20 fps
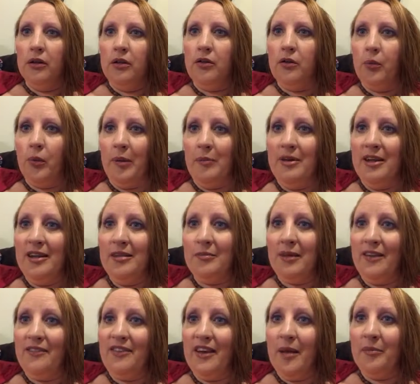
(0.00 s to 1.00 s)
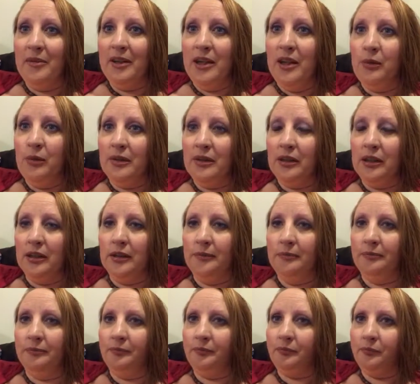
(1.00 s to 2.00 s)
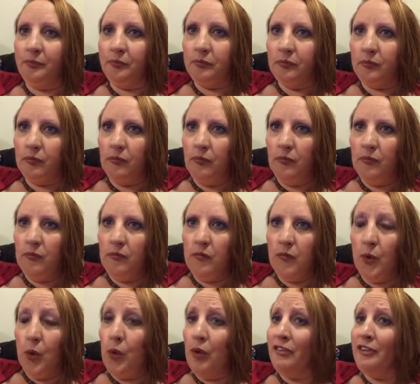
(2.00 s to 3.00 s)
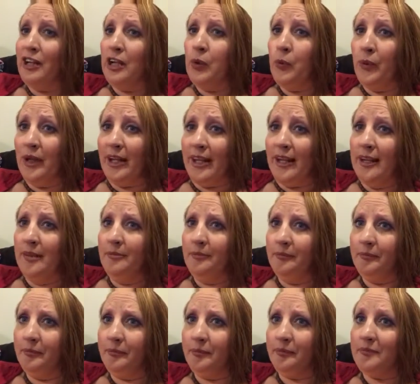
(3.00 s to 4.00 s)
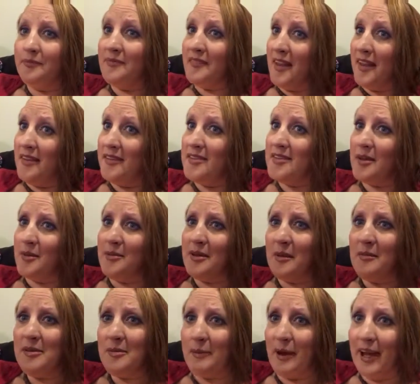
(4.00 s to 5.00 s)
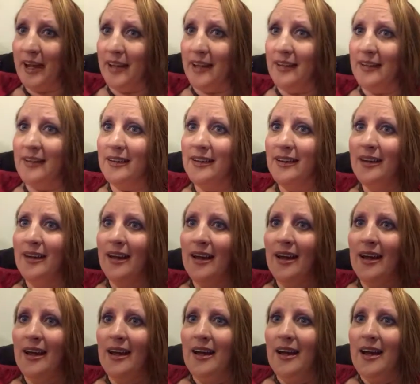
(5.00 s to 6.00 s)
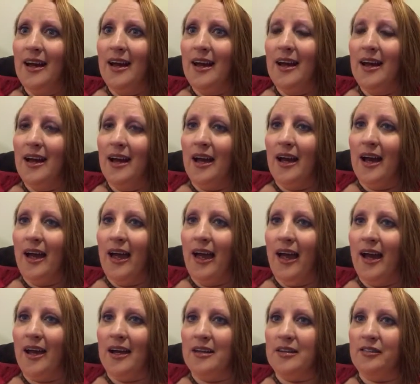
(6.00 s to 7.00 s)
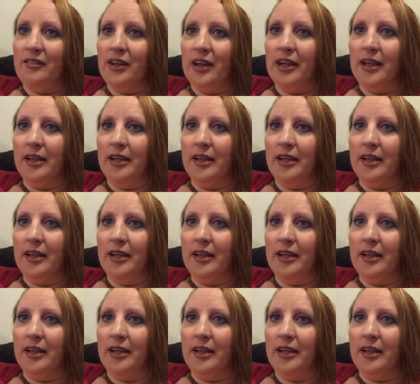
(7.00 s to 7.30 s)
The women in my family were very witty and sometimes biting, and